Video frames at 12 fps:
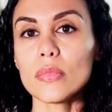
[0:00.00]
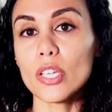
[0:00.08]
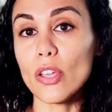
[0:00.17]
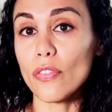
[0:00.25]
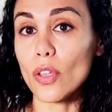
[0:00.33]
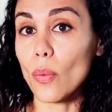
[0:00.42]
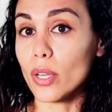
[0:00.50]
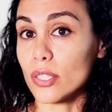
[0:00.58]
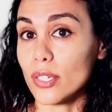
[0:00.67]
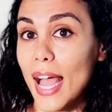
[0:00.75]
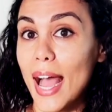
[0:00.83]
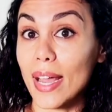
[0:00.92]
If you want
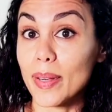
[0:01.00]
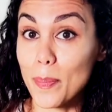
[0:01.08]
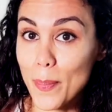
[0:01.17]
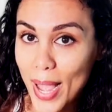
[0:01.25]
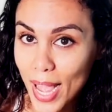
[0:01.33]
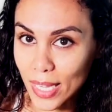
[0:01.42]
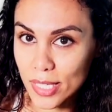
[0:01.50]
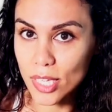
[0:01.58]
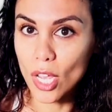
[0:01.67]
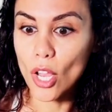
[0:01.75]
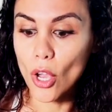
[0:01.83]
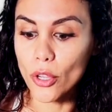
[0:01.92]
to add mass,
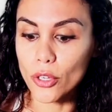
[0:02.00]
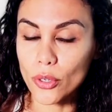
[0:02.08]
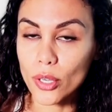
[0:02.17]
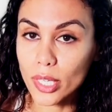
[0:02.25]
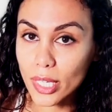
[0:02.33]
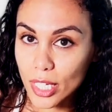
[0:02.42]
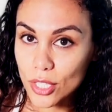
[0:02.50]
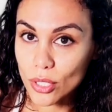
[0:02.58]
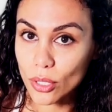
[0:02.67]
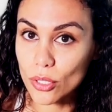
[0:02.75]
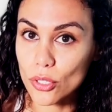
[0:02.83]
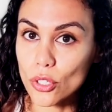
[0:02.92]
you're going to need to
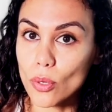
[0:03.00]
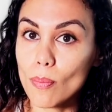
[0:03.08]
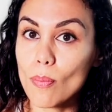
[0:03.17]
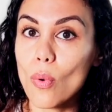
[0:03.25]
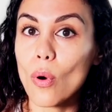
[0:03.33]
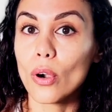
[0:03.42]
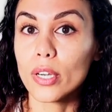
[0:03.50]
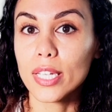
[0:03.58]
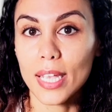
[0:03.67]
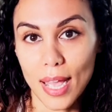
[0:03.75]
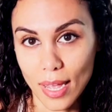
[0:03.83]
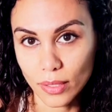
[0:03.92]
consume more
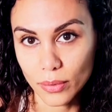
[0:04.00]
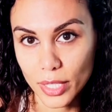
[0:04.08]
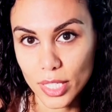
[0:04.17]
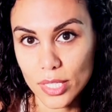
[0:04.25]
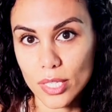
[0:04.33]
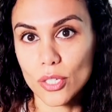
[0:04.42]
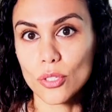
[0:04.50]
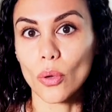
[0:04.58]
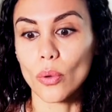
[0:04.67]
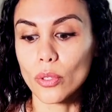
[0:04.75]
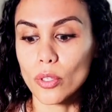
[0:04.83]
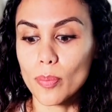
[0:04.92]
calories.
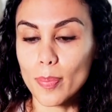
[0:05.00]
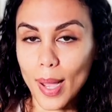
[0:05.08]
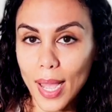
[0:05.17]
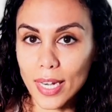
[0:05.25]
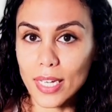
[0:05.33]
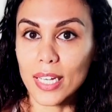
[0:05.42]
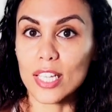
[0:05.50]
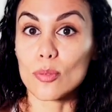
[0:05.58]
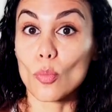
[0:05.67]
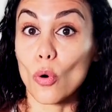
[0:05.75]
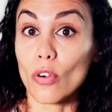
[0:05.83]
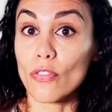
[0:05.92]
So your body needs
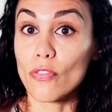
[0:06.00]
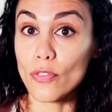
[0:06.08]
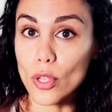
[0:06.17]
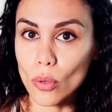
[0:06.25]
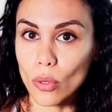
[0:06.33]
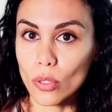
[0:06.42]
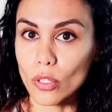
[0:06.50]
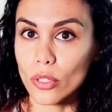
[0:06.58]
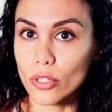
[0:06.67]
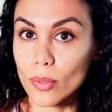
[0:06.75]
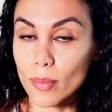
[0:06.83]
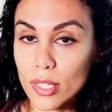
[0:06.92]
more fuel,
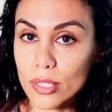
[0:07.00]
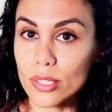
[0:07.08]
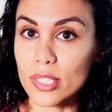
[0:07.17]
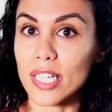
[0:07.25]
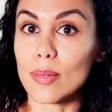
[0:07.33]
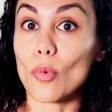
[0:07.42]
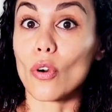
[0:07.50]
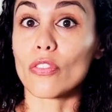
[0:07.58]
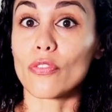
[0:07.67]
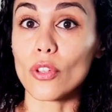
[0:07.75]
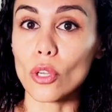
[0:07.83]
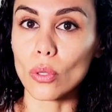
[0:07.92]
your muscles need more
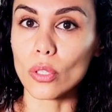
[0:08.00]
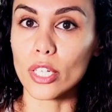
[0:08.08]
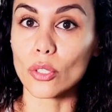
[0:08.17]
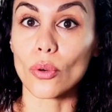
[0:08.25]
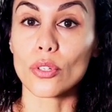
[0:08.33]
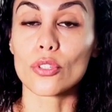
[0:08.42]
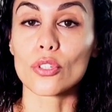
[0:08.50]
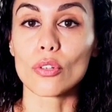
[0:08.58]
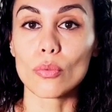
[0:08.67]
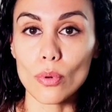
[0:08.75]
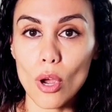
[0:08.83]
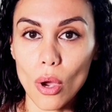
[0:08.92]
fuel in order to
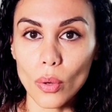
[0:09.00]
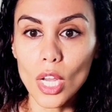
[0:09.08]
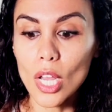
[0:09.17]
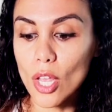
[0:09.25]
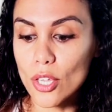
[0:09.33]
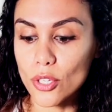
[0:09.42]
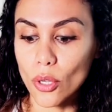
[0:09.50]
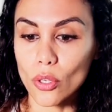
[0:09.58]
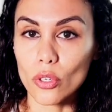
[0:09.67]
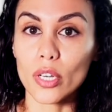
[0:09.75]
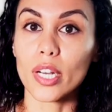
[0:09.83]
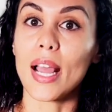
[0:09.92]
grow. So
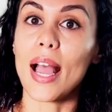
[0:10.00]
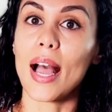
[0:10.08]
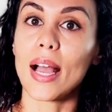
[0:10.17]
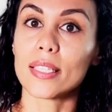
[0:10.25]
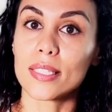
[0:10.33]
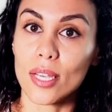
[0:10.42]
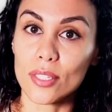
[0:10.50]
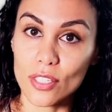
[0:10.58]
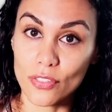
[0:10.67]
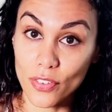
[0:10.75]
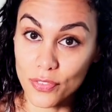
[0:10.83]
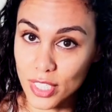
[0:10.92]
you're going to add 10 to
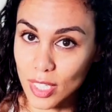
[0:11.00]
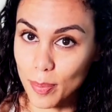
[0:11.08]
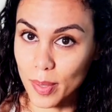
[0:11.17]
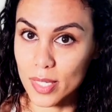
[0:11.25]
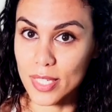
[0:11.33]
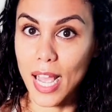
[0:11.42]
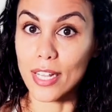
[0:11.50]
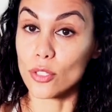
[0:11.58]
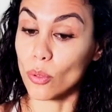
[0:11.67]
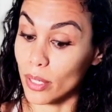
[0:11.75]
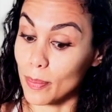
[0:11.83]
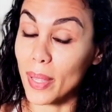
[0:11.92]
15%
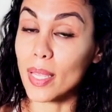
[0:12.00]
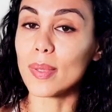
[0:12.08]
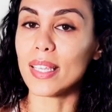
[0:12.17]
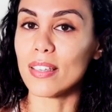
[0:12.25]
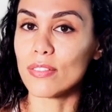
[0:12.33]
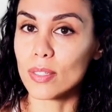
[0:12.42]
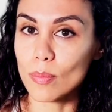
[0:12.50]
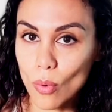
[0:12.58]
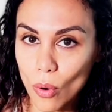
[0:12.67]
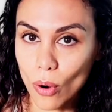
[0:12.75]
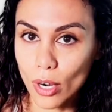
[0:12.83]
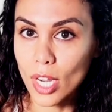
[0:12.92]
or maybe even
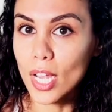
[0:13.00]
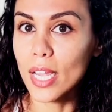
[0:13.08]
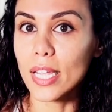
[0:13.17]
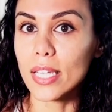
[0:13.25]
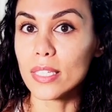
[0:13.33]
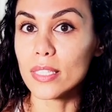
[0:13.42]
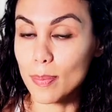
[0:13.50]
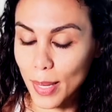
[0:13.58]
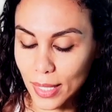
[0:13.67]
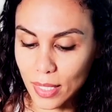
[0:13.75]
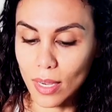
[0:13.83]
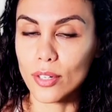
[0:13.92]
more,
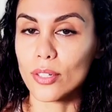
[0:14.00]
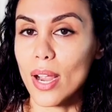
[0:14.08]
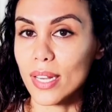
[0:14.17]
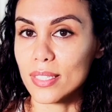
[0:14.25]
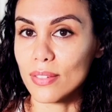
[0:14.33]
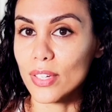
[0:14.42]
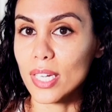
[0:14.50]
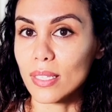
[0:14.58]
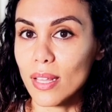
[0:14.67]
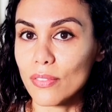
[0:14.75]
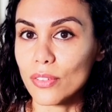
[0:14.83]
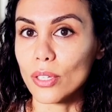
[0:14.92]
depending on your activity
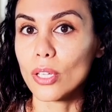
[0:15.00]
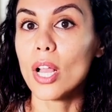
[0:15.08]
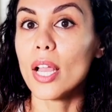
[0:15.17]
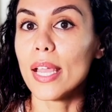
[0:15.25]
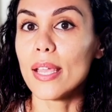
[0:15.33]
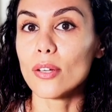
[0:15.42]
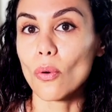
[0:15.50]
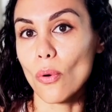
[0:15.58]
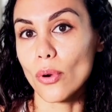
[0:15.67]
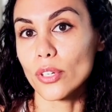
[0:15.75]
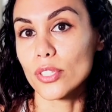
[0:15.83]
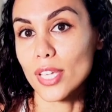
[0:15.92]
level, in
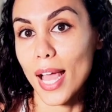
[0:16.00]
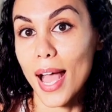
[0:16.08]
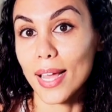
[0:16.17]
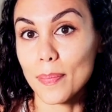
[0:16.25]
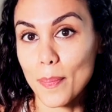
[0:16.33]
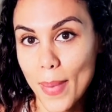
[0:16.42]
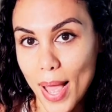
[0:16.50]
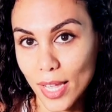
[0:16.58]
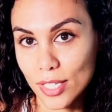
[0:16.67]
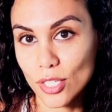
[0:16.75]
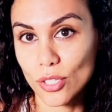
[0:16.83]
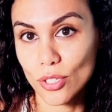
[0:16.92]
order to add
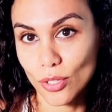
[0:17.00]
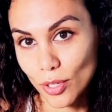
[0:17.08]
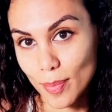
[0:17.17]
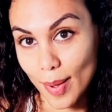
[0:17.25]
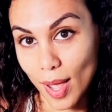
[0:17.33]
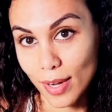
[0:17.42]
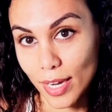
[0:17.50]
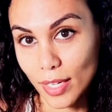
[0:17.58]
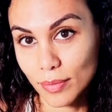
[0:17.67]
mass to your body.